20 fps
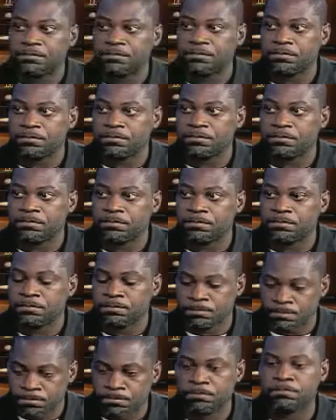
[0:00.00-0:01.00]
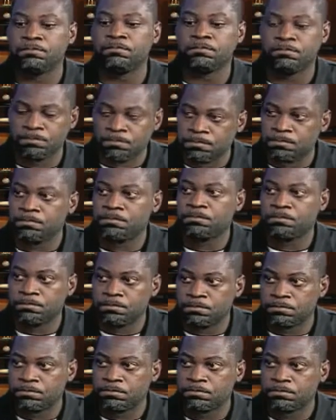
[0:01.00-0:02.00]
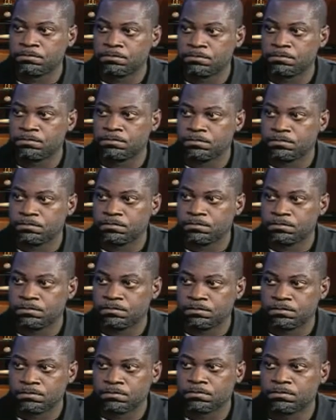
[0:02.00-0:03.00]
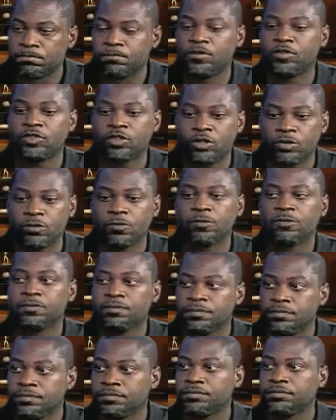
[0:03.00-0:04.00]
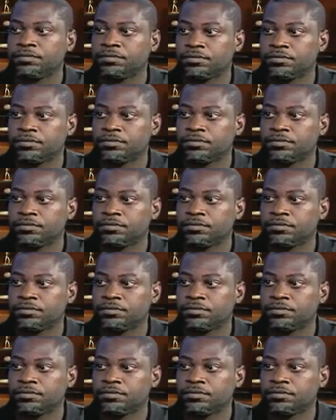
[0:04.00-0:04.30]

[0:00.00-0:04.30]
last year. You mm-hmm. had an outstanding season, yes, and I know there are a lot